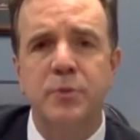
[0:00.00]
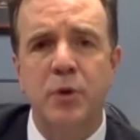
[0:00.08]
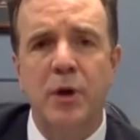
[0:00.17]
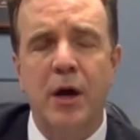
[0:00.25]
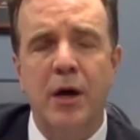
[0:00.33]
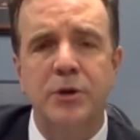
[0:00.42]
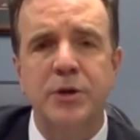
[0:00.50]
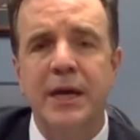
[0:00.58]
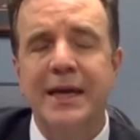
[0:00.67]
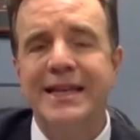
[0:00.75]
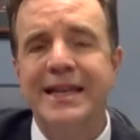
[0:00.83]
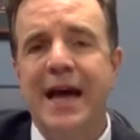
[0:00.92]
costs,
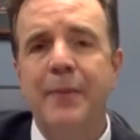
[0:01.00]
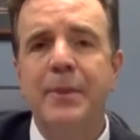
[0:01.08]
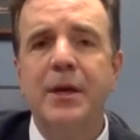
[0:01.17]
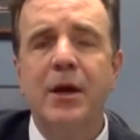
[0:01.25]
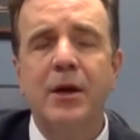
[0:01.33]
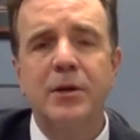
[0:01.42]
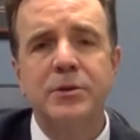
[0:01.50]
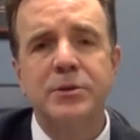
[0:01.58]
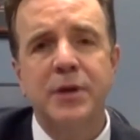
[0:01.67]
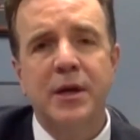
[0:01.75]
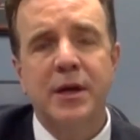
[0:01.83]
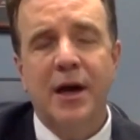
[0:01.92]
not
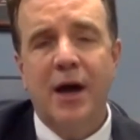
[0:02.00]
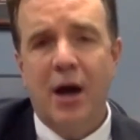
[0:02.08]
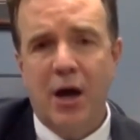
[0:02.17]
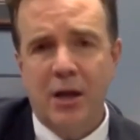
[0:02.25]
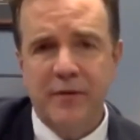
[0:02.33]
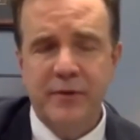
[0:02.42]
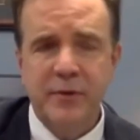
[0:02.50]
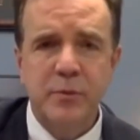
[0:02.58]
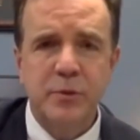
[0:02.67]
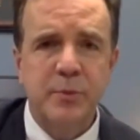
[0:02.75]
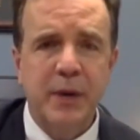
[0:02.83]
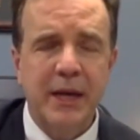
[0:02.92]
because all of it
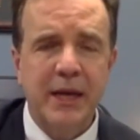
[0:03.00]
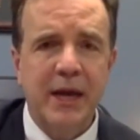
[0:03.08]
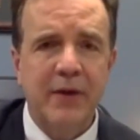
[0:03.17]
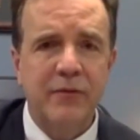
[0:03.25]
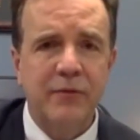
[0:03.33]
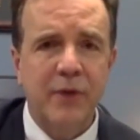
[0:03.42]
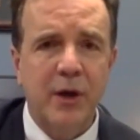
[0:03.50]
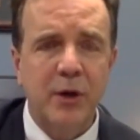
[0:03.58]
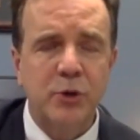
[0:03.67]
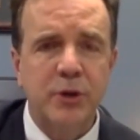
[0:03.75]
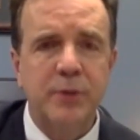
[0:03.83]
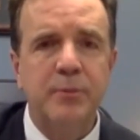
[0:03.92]
was paid out
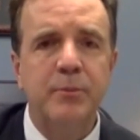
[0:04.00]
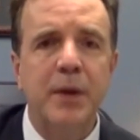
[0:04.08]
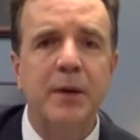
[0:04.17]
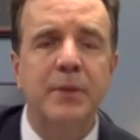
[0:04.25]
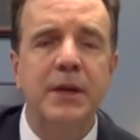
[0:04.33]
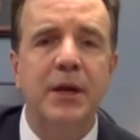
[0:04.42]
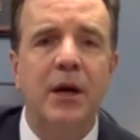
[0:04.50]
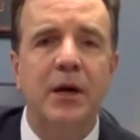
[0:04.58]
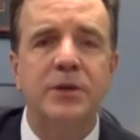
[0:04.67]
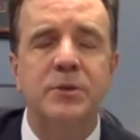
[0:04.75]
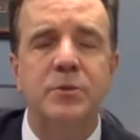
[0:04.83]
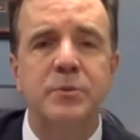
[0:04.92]
fraudulently, but
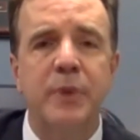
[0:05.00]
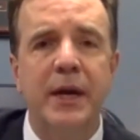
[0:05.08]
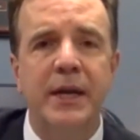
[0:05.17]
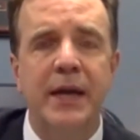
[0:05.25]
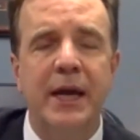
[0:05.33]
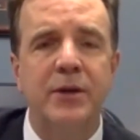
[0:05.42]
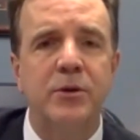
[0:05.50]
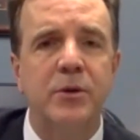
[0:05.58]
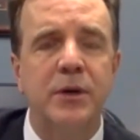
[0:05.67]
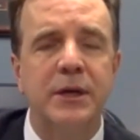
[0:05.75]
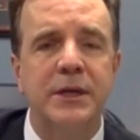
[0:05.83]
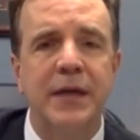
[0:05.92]
because it was paid out
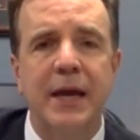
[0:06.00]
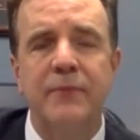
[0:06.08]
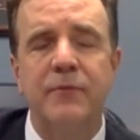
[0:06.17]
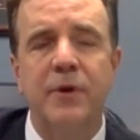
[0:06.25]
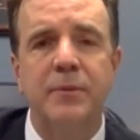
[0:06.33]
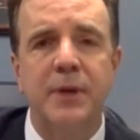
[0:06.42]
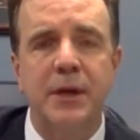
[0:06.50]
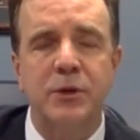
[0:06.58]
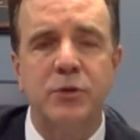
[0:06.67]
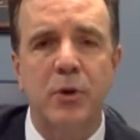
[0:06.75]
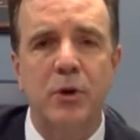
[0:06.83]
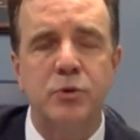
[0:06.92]
during a time frame the
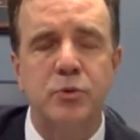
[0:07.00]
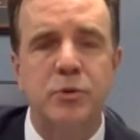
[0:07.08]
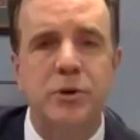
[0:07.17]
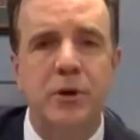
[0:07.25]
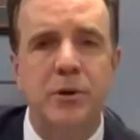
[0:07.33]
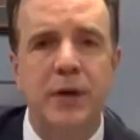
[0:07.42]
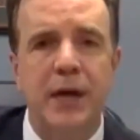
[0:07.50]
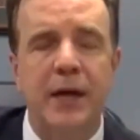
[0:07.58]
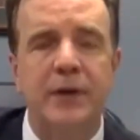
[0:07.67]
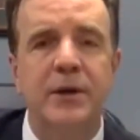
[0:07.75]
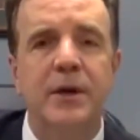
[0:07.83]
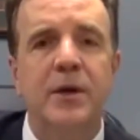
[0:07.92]
controls were turned
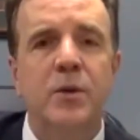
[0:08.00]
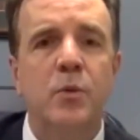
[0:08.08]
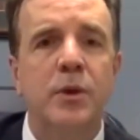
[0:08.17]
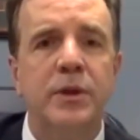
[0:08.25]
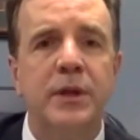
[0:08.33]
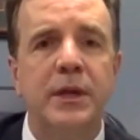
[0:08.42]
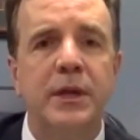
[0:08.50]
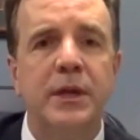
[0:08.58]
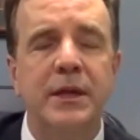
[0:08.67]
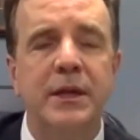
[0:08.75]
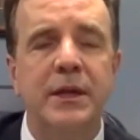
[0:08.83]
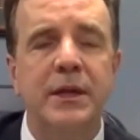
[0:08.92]
out when
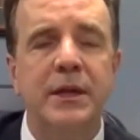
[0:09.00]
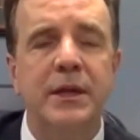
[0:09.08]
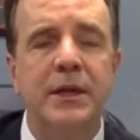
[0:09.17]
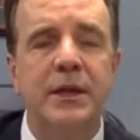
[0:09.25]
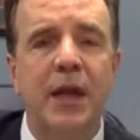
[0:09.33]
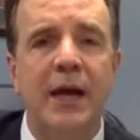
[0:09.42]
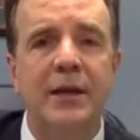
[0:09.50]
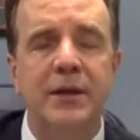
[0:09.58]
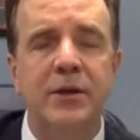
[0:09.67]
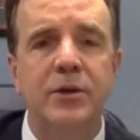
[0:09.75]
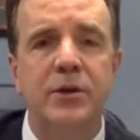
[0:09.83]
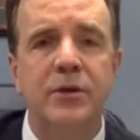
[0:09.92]
the
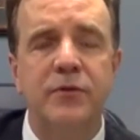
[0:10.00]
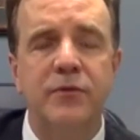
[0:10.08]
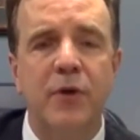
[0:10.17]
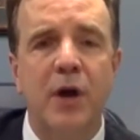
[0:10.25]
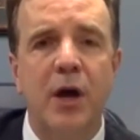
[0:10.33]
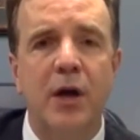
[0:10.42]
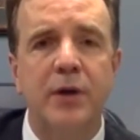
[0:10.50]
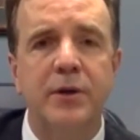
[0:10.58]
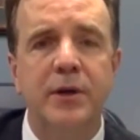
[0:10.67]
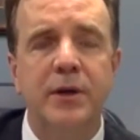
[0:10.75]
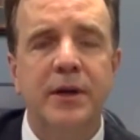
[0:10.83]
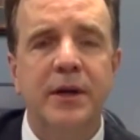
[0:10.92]
likelihood of fraud
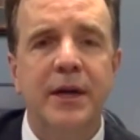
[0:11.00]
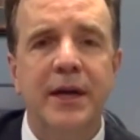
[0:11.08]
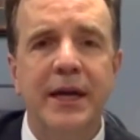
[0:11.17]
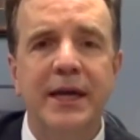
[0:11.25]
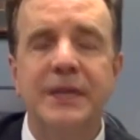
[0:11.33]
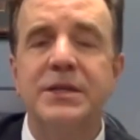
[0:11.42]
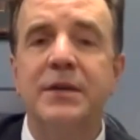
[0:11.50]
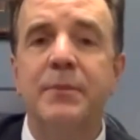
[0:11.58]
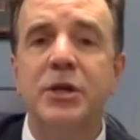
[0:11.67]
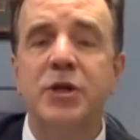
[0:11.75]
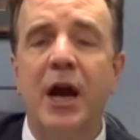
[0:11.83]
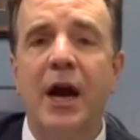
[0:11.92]
is at a much
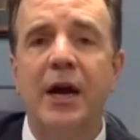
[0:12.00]
higher